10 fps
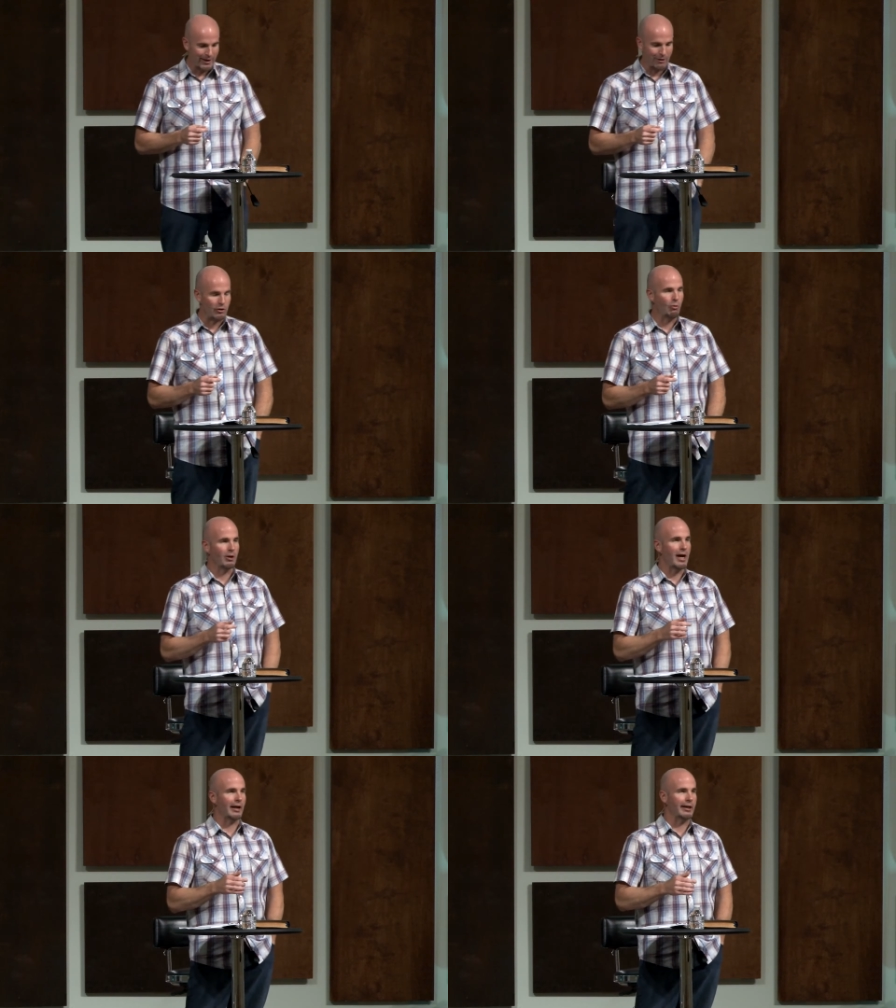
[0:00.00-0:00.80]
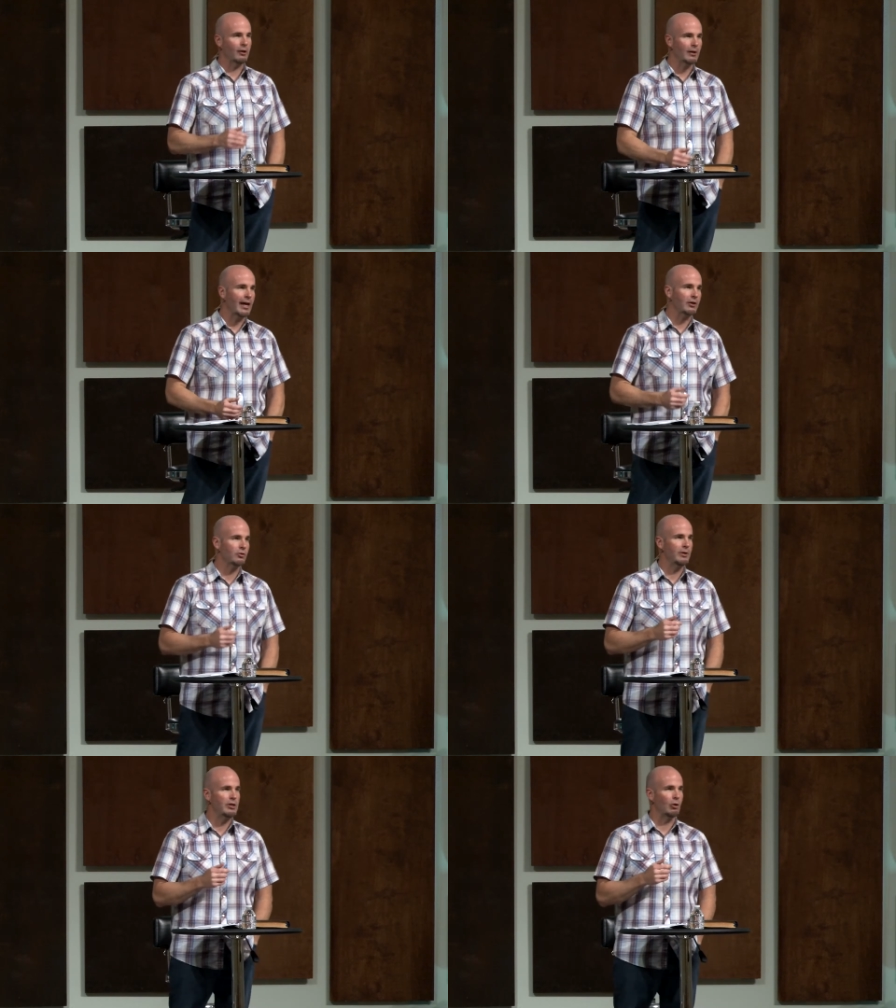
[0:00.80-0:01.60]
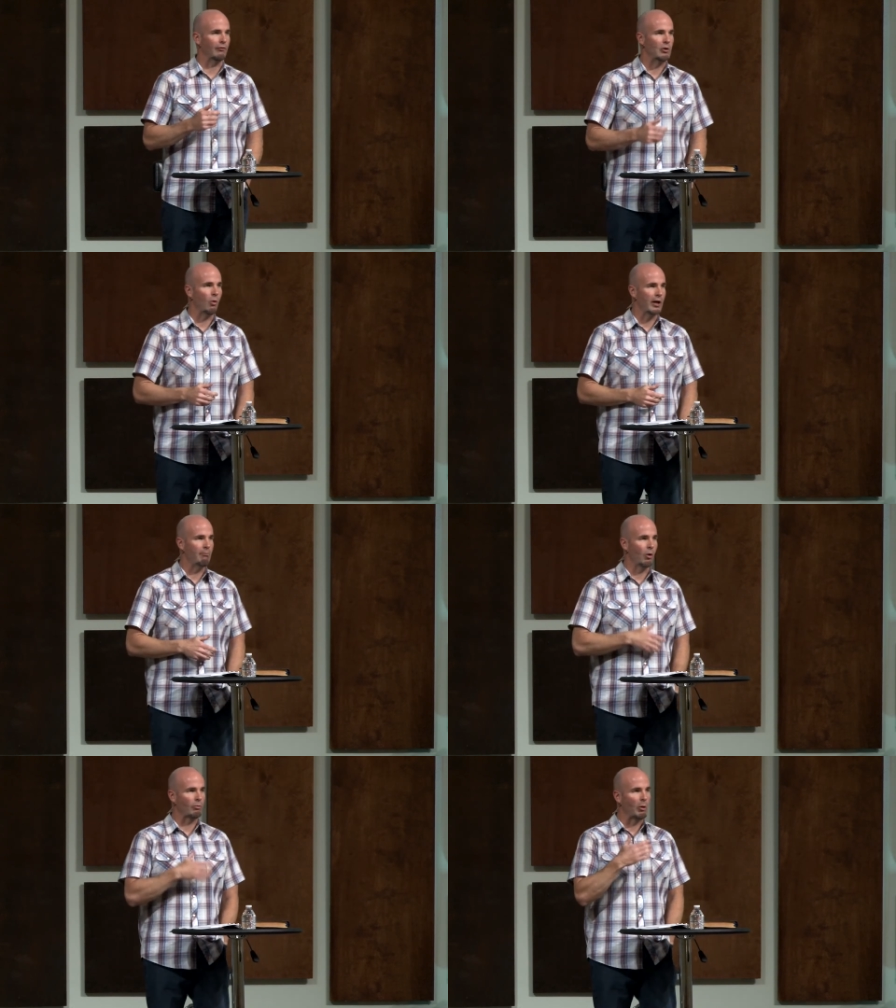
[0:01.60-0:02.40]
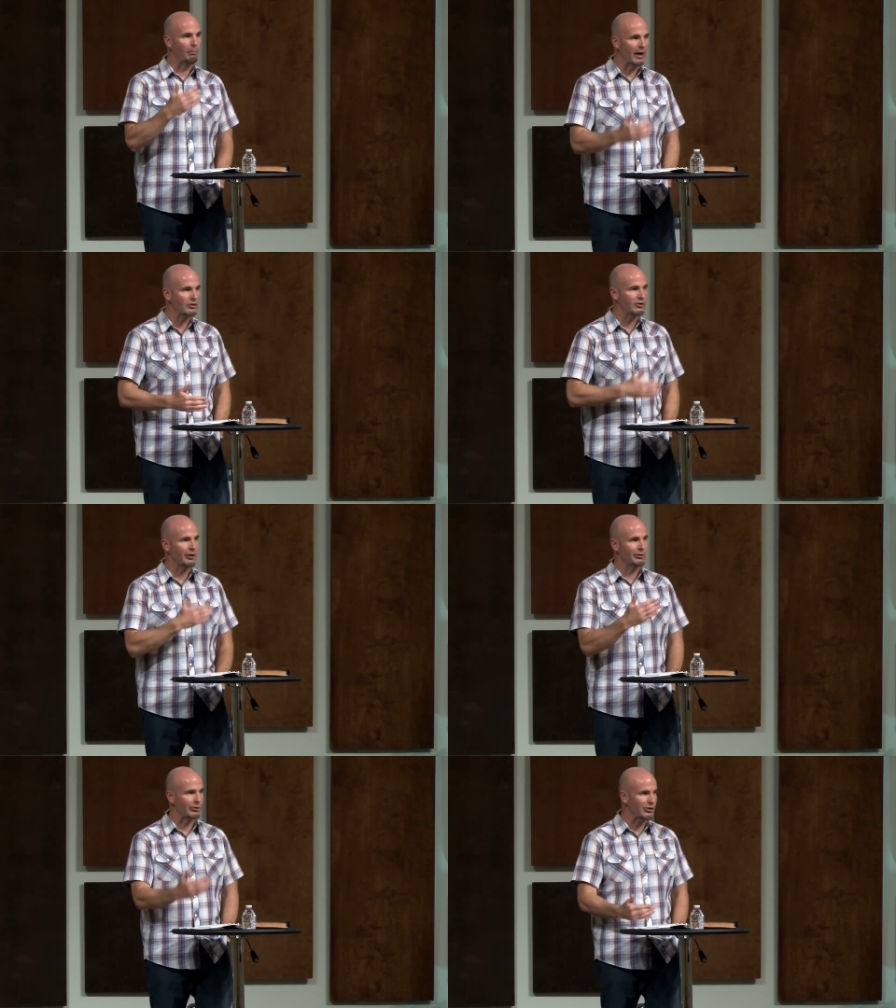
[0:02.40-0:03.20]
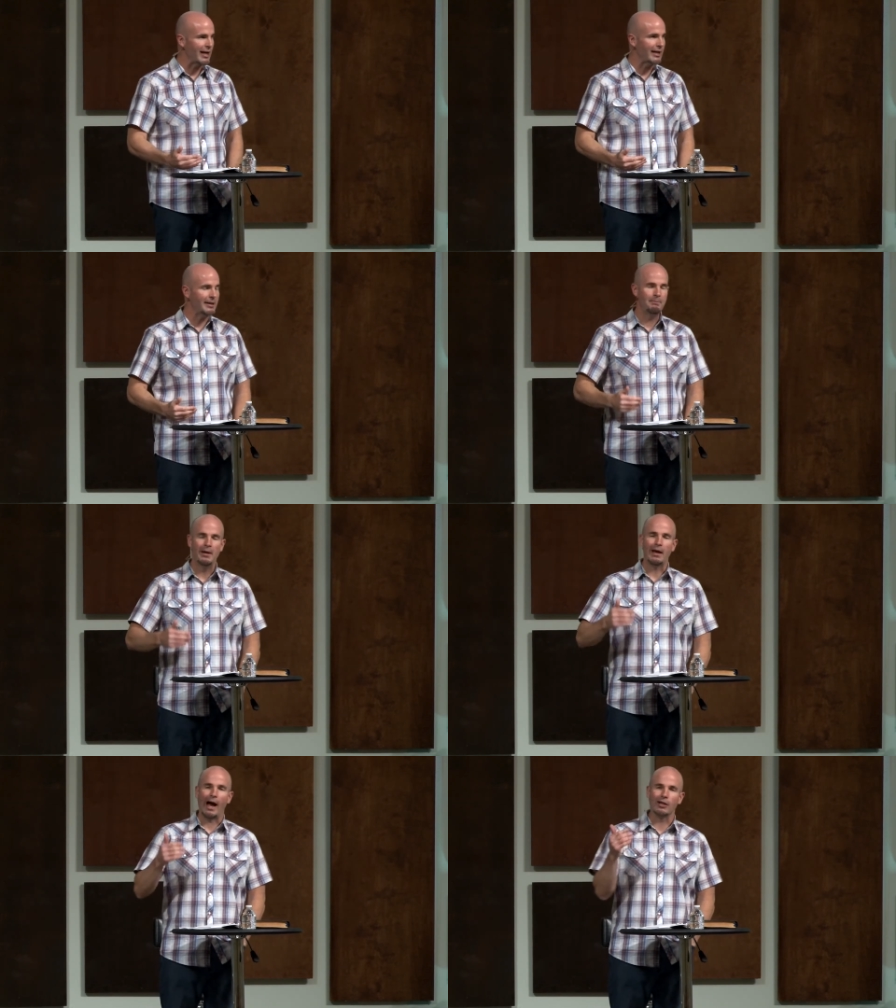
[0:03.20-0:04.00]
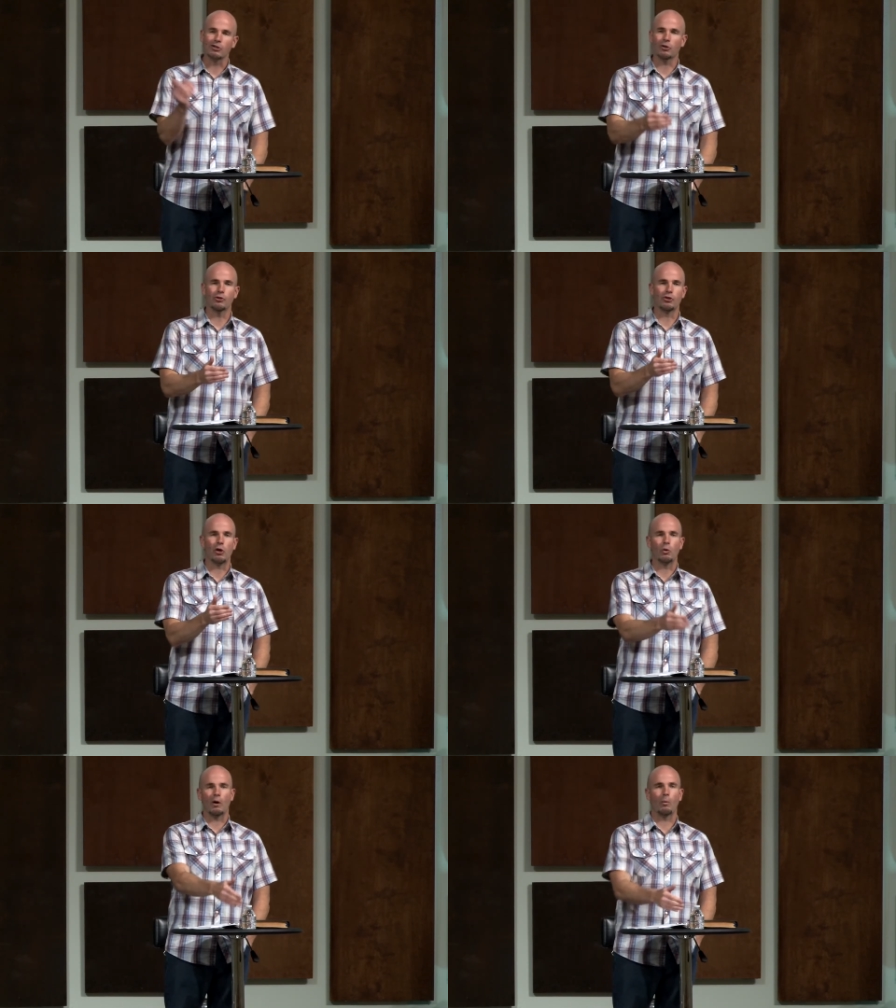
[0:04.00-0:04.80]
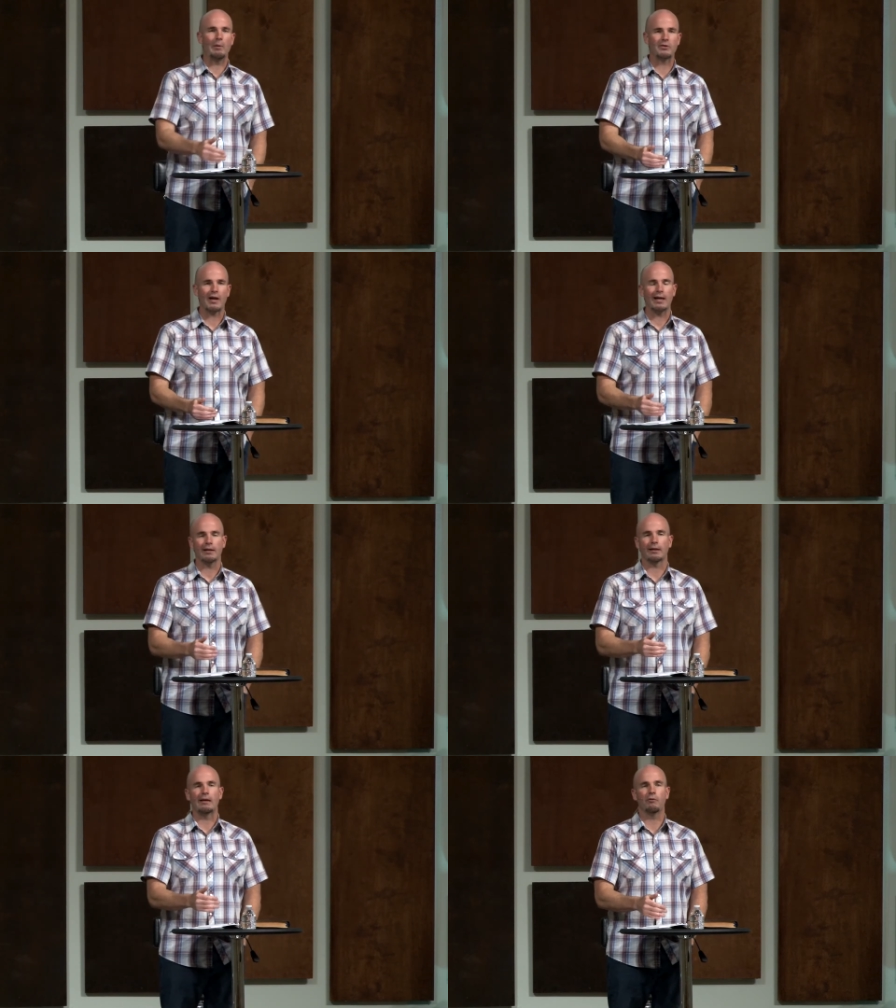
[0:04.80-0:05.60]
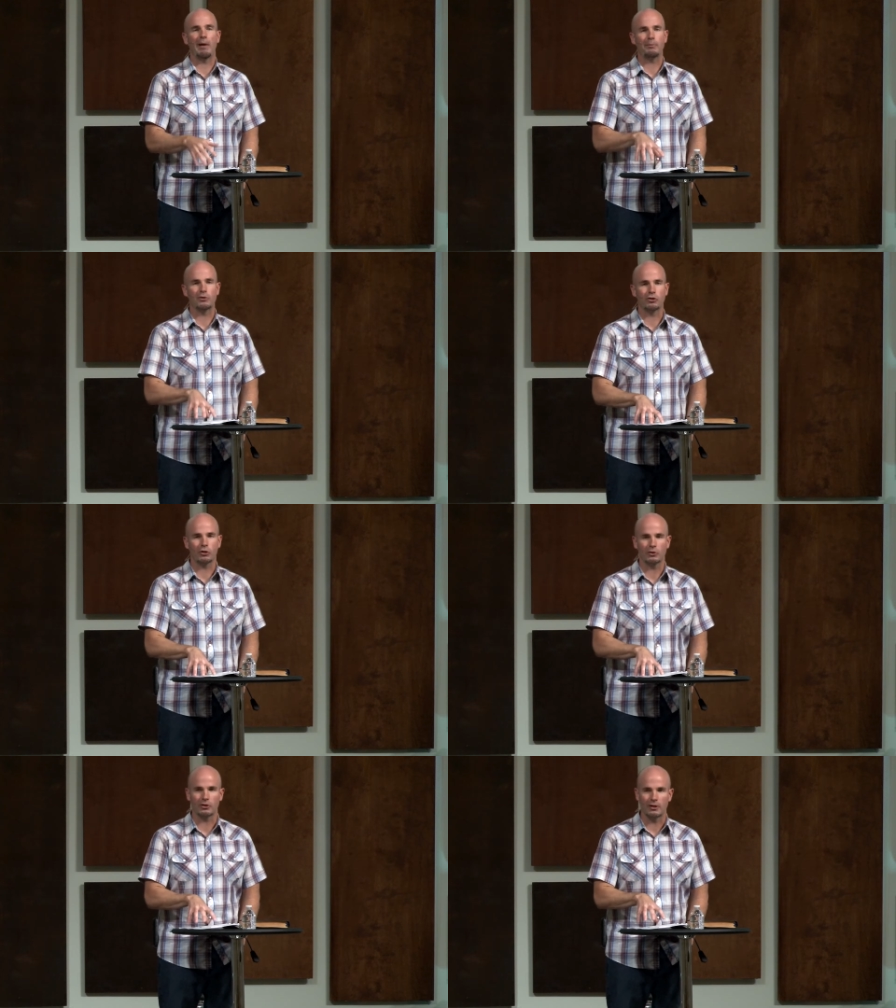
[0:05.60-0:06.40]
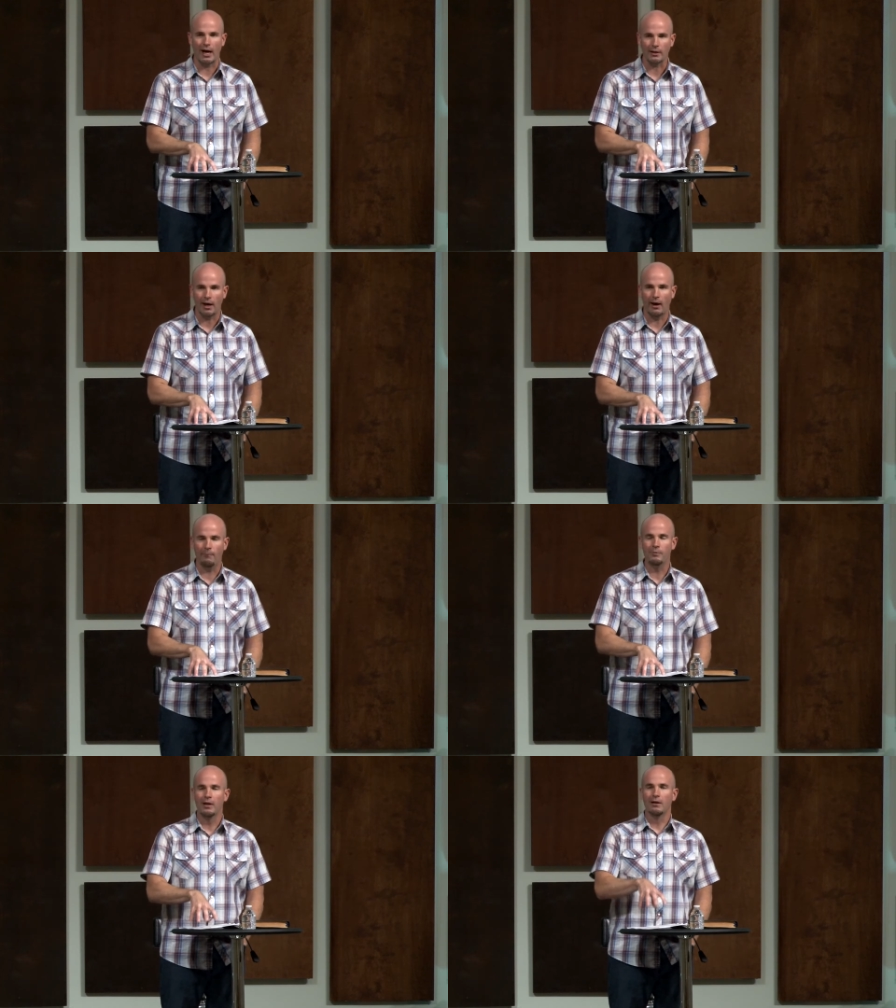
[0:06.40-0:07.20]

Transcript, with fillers: If you were not here last week or if you want a more robust understanding, I encourage you go to our website, lifebaptistchurch.com